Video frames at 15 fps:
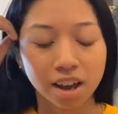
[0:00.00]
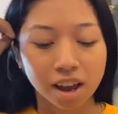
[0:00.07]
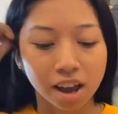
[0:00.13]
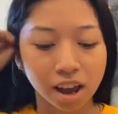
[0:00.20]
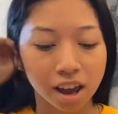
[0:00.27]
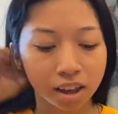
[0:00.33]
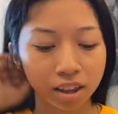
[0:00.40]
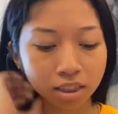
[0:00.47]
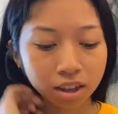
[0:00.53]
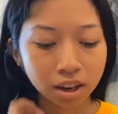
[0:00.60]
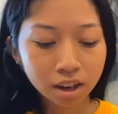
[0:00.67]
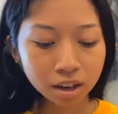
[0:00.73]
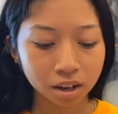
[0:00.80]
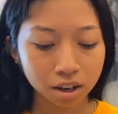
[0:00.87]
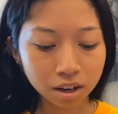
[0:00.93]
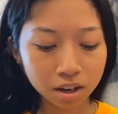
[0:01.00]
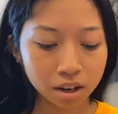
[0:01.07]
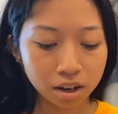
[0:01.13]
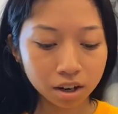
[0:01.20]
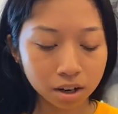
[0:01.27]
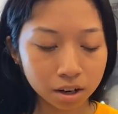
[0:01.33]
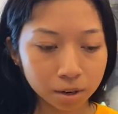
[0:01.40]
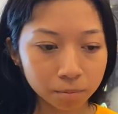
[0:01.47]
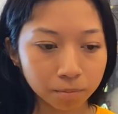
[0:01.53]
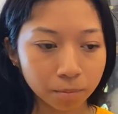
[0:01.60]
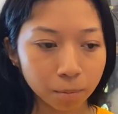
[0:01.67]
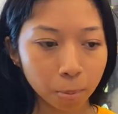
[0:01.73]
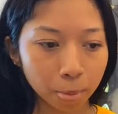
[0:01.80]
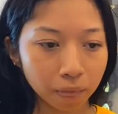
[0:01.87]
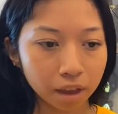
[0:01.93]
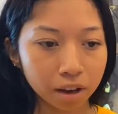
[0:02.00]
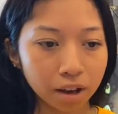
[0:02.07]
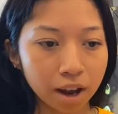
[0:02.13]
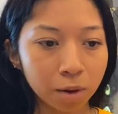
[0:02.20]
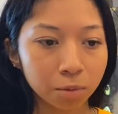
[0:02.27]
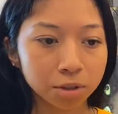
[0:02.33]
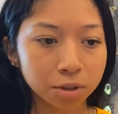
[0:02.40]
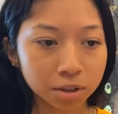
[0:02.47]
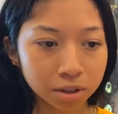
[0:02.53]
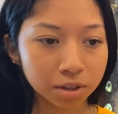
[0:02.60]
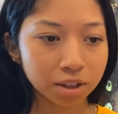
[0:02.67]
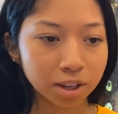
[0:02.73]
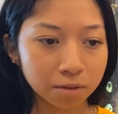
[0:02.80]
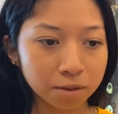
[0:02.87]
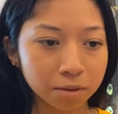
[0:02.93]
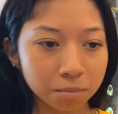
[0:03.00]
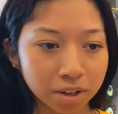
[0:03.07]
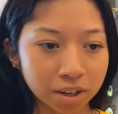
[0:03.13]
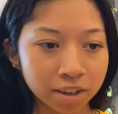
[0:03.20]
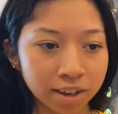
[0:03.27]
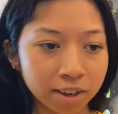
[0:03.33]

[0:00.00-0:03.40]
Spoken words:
And then I went to the event meeting.